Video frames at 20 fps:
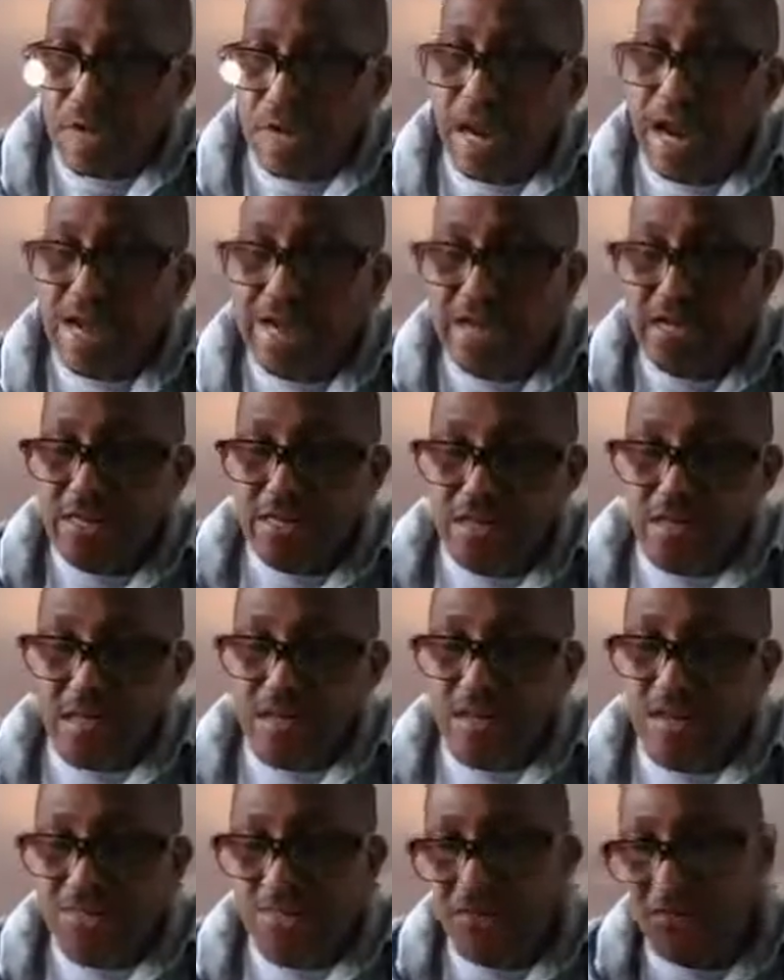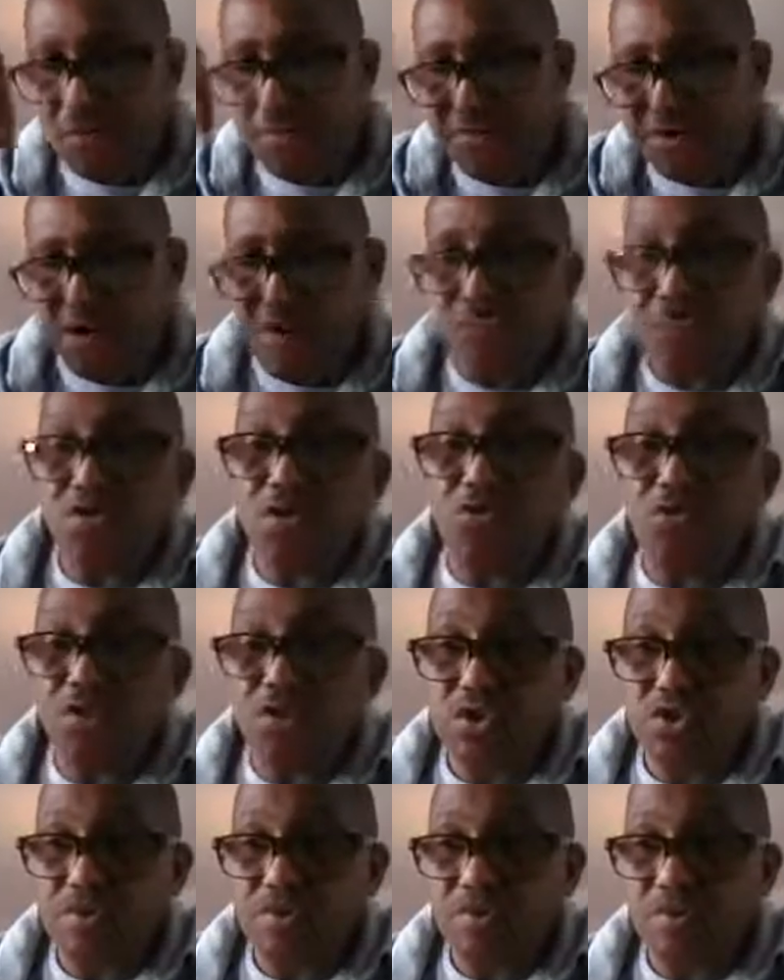I agitated before it becomes
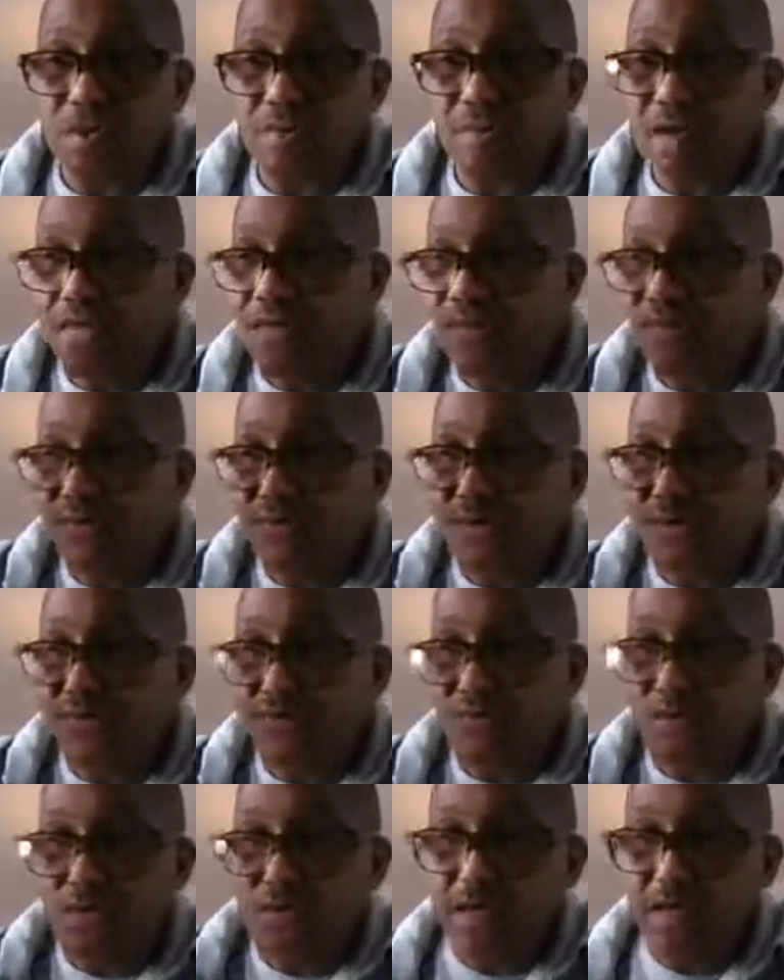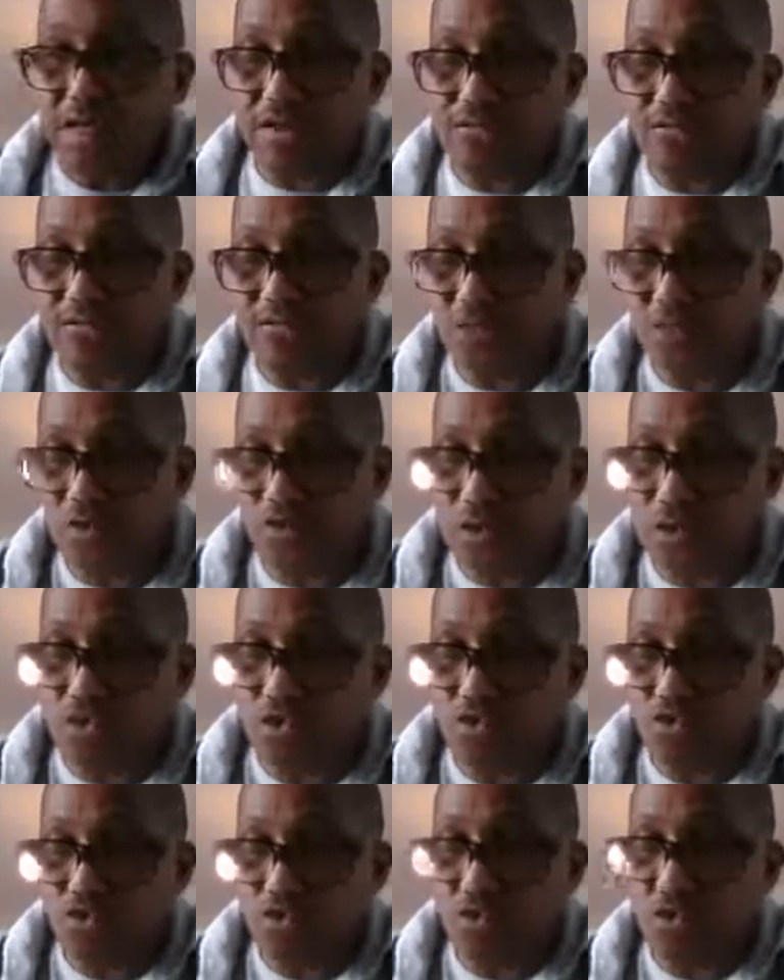official about 4 days
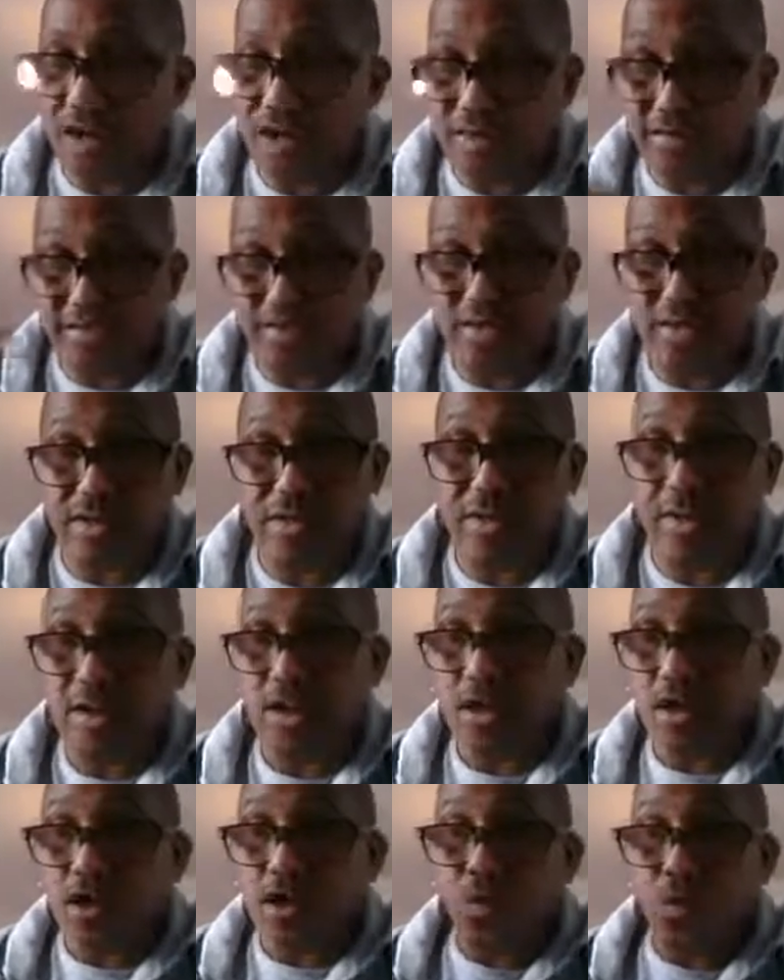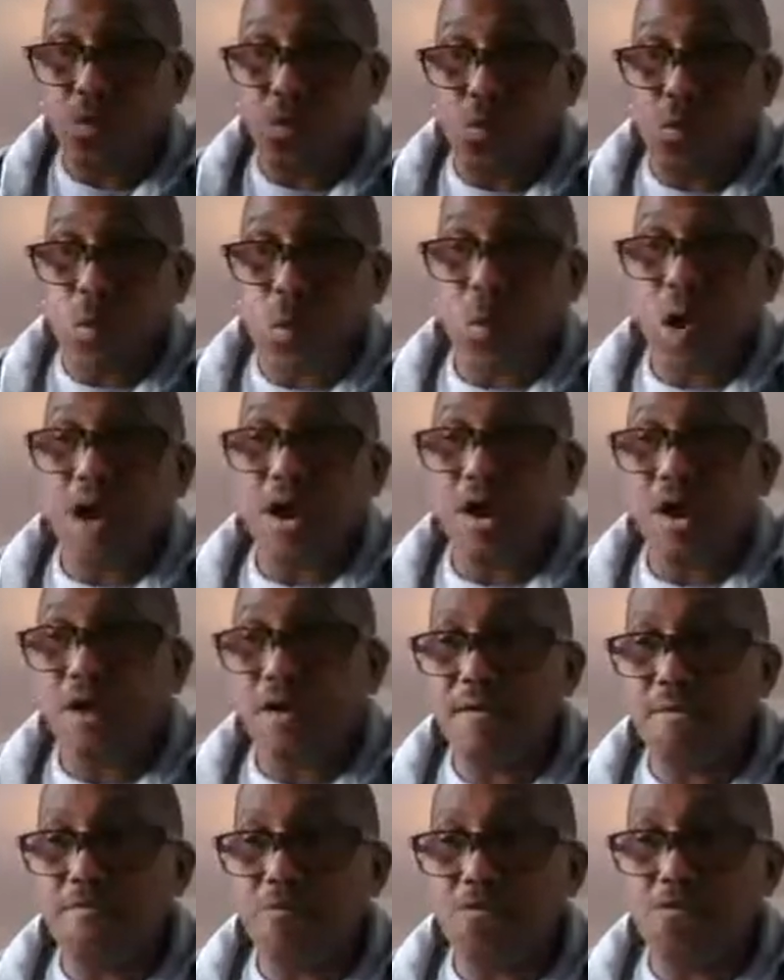or so, asking why
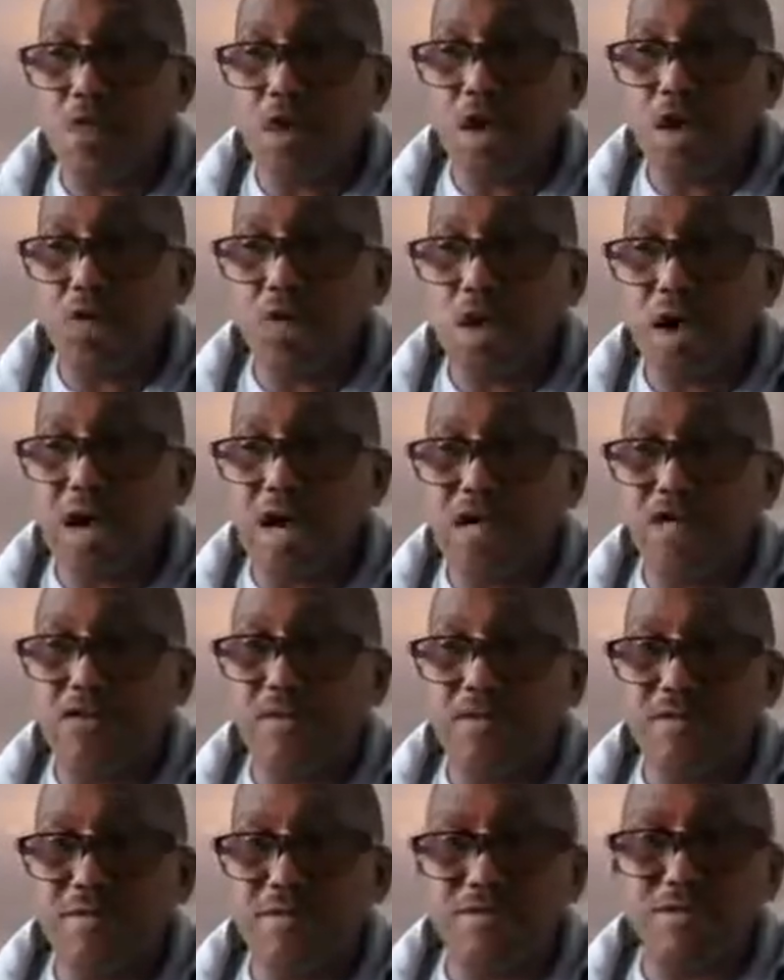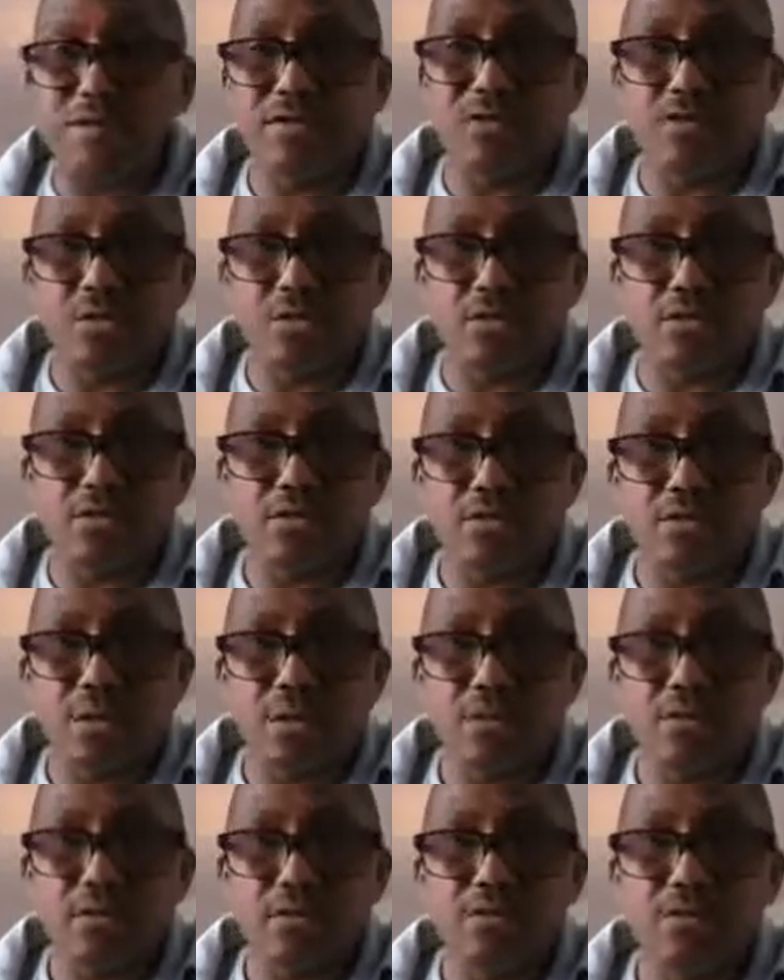is the president going to
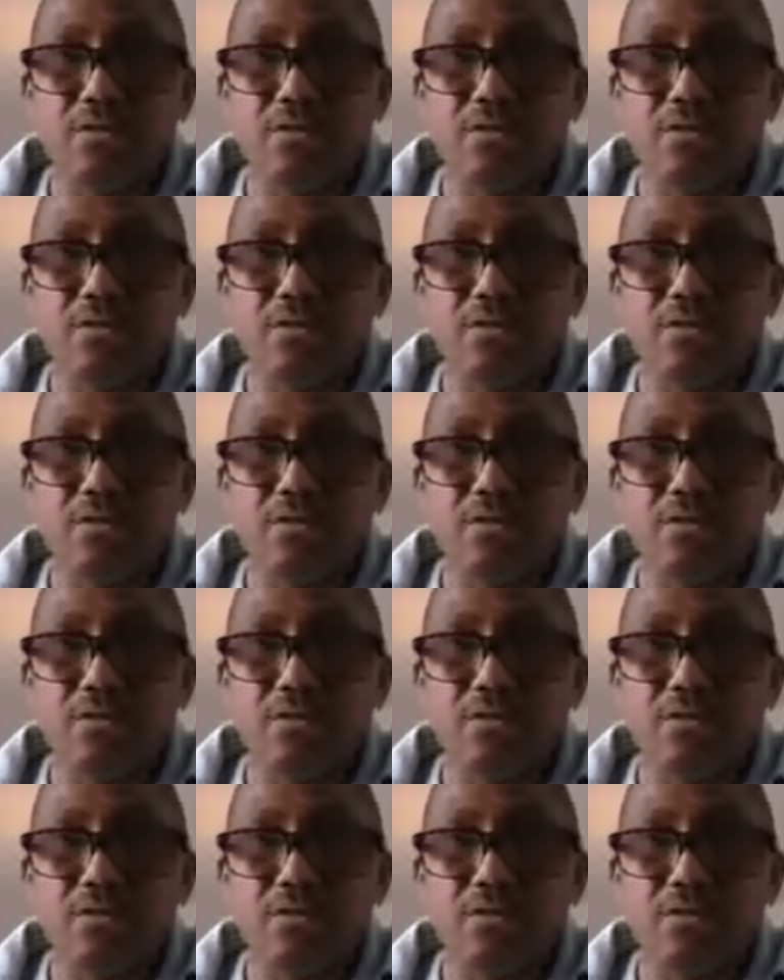Dubai?